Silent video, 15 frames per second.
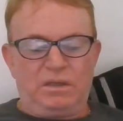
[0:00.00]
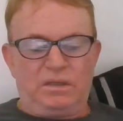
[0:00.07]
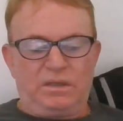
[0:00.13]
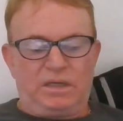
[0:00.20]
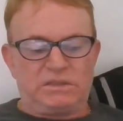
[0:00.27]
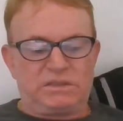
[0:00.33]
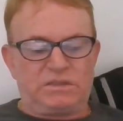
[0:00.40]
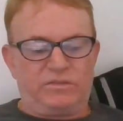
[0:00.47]

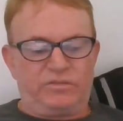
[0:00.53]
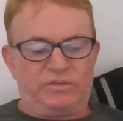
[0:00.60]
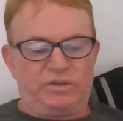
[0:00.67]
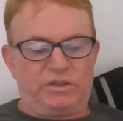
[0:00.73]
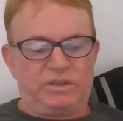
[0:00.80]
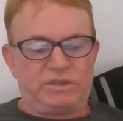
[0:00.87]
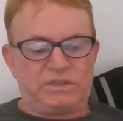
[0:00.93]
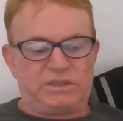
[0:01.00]
That's the
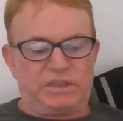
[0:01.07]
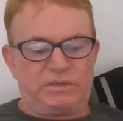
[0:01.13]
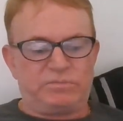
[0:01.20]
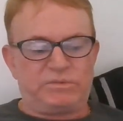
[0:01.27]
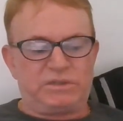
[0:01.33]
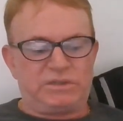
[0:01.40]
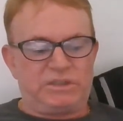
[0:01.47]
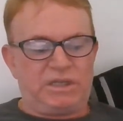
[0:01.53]
first
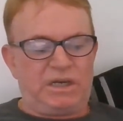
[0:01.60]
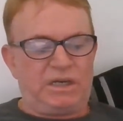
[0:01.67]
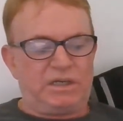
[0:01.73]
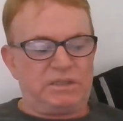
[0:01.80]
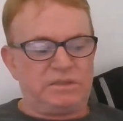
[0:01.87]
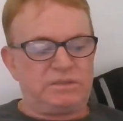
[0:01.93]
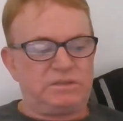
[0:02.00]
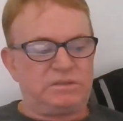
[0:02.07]
step to
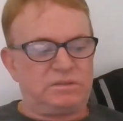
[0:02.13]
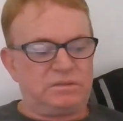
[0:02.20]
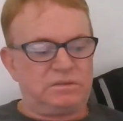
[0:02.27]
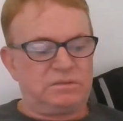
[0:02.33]
change.